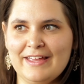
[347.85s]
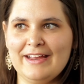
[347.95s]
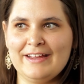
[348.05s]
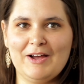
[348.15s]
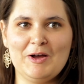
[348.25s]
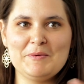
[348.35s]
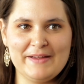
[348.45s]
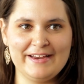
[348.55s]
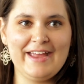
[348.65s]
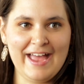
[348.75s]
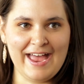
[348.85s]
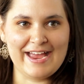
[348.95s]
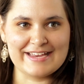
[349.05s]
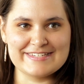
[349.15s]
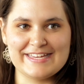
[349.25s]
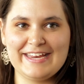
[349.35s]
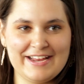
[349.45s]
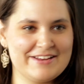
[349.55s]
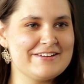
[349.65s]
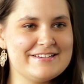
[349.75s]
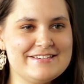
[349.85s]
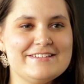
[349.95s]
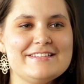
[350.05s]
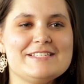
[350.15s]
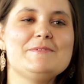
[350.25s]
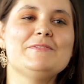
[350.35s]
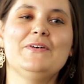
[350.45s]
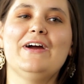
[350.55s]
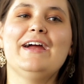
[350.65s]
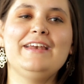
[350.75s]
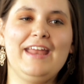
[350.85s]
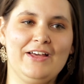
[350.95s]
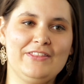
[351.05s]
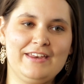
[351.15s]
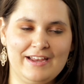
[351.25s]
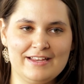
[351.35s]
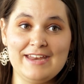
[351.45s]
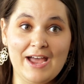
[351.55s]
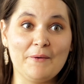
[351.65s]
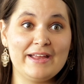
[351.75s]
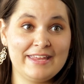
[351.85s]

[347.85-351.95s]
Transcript: Like, oh my gosh, like I couldn't do this before. Now I